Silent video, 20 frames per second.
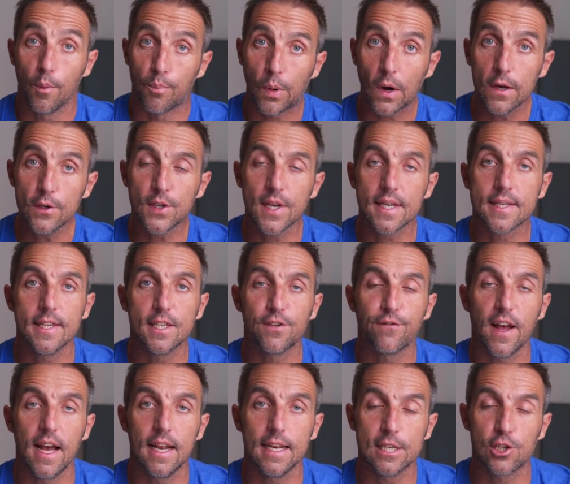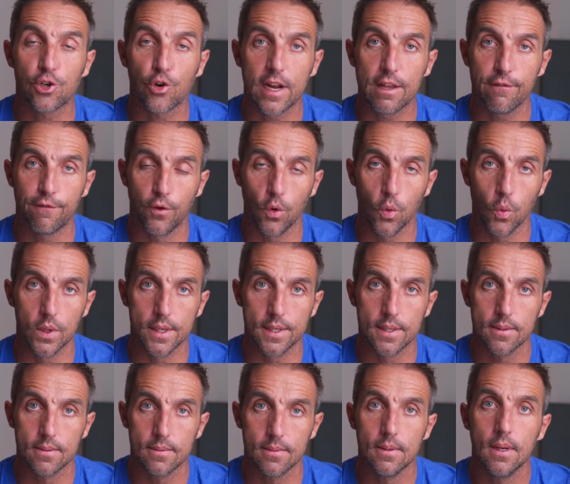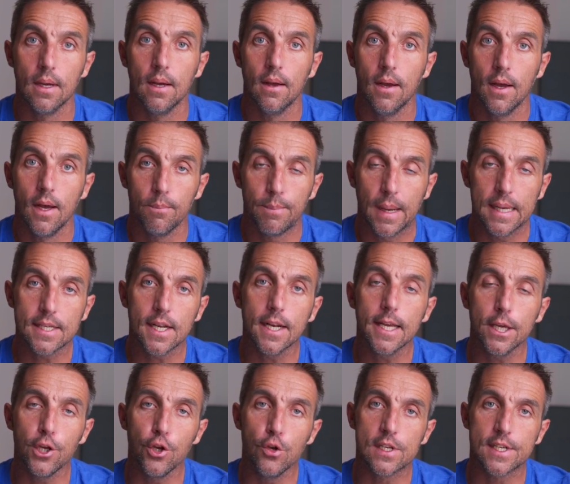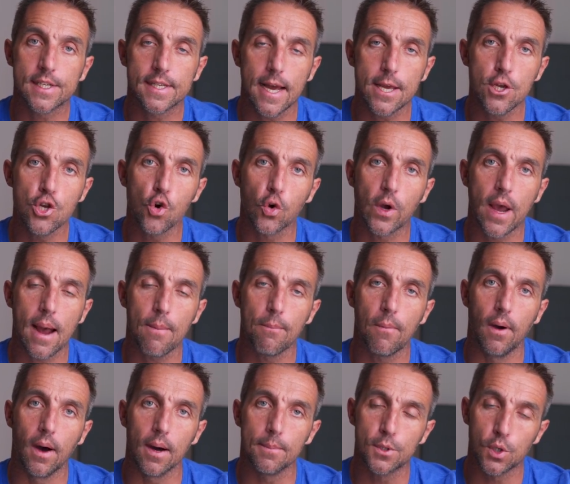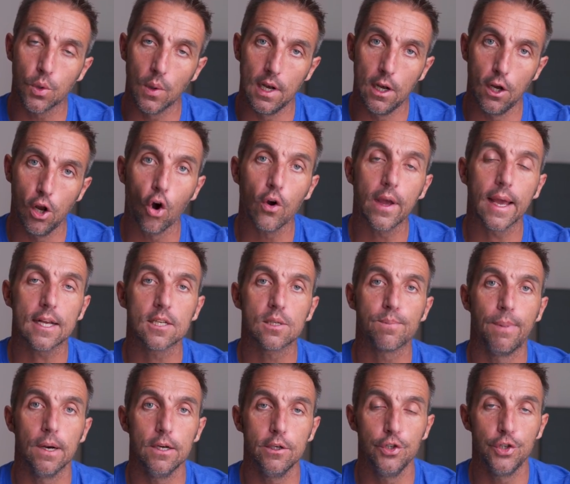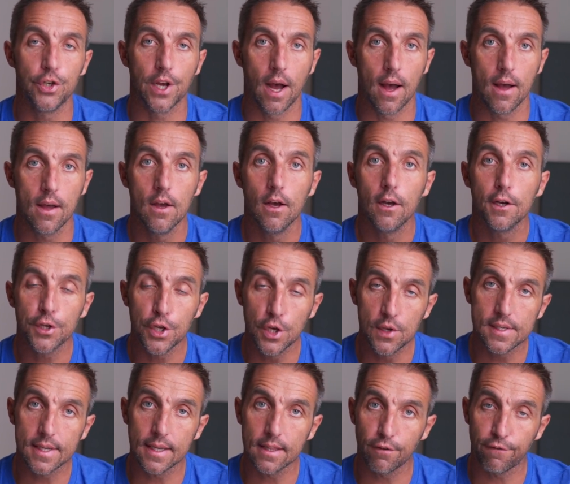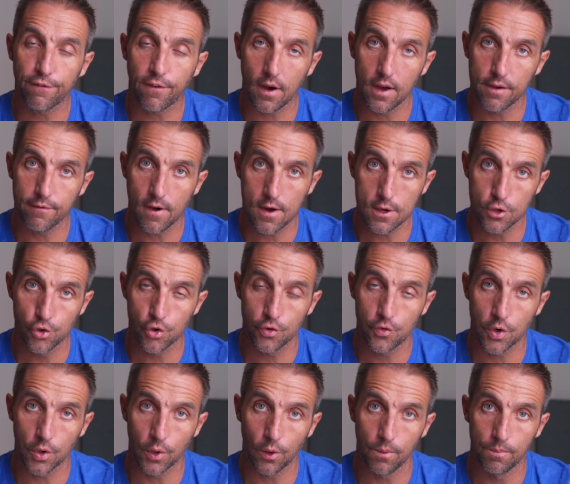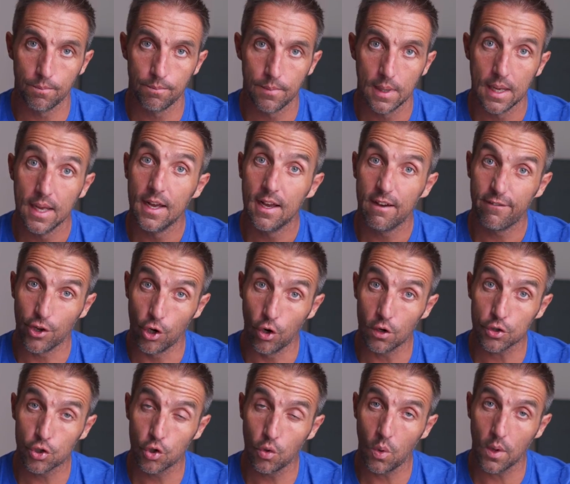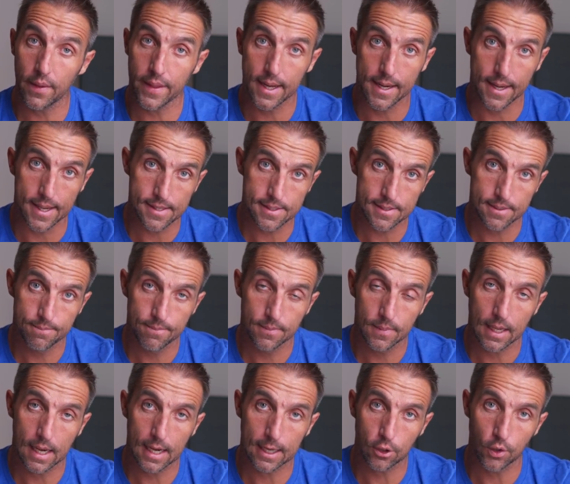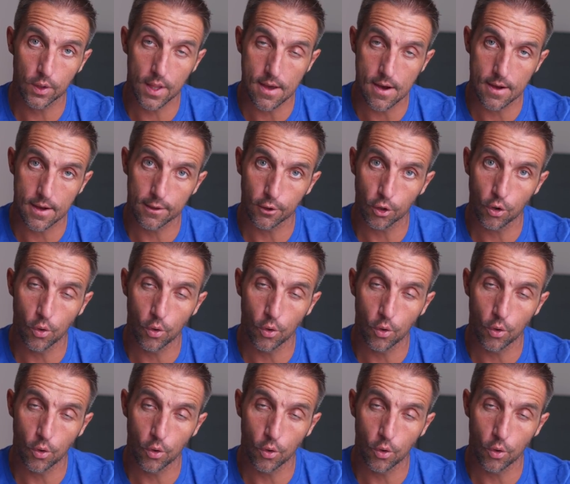The process is fairly straightforward. Basically, you set your camera up to a long exposure using the 500 rule. If you're not sure what that is, click on the eye in the